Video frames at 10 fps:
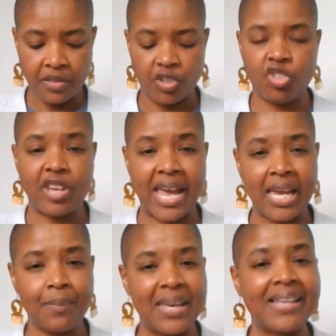The
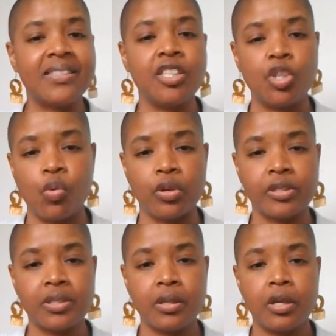shame isn't
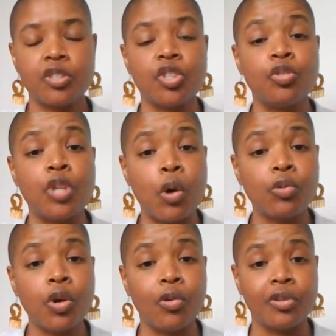yours, so
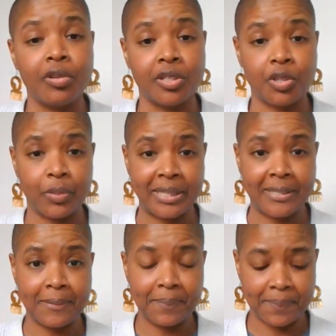don't hold on to it.